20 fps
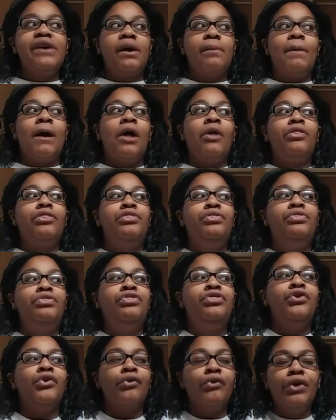took about
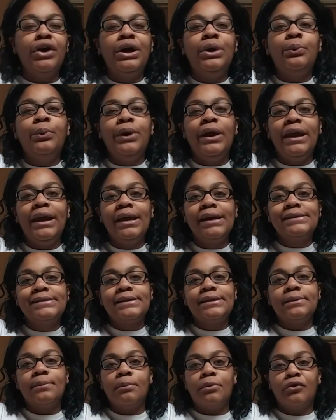3
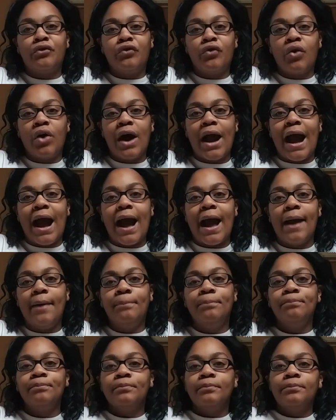weeks before
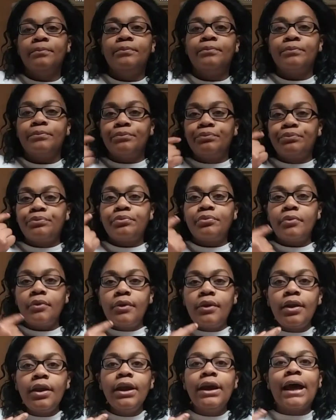I
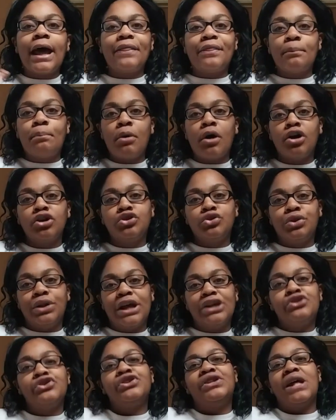got the partial
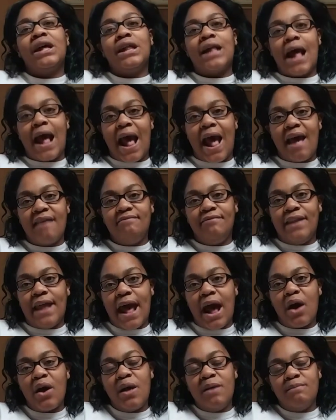dentures that I have
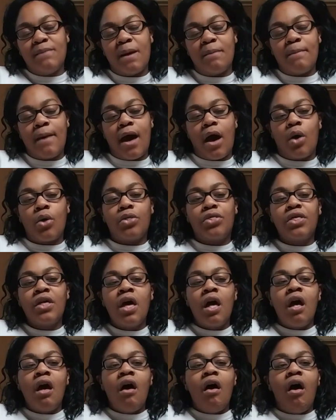now in my mouth
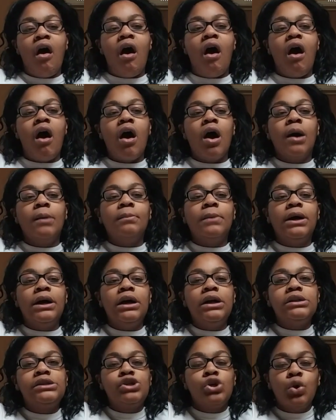
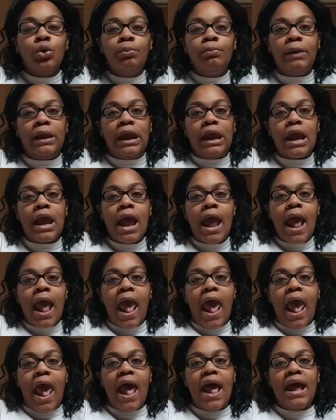to me.
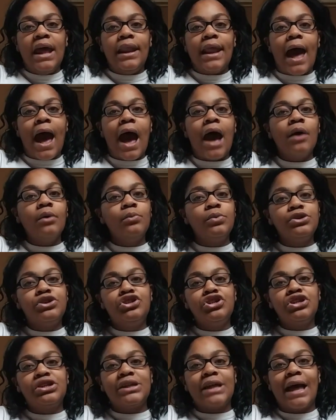And I
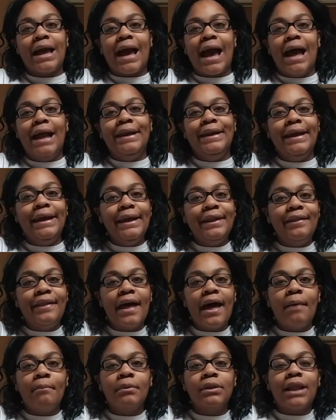was just like, I need
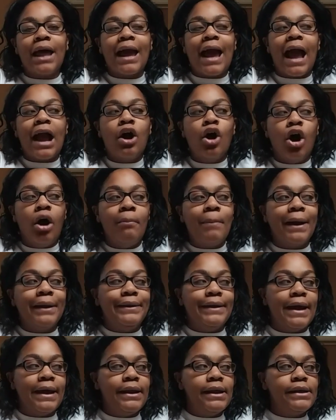them. Like, I called my
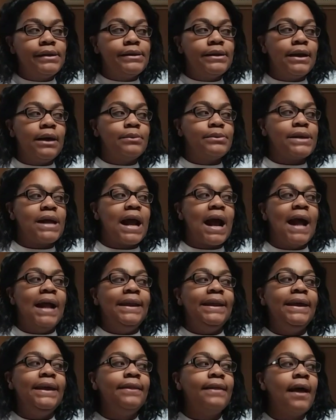dentist and I was like,
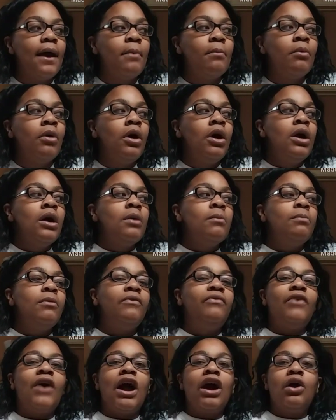I need them
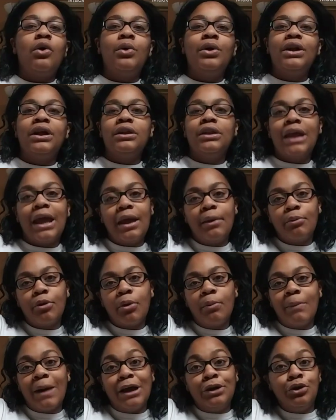before I go into
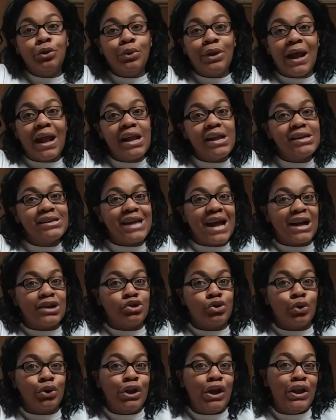labor. My due date is
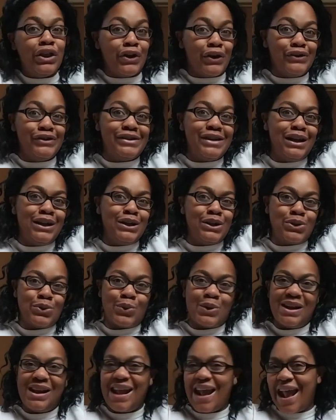actually Thursday the
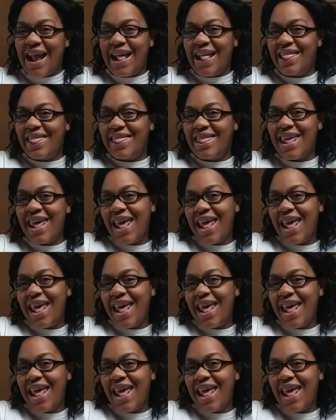28th.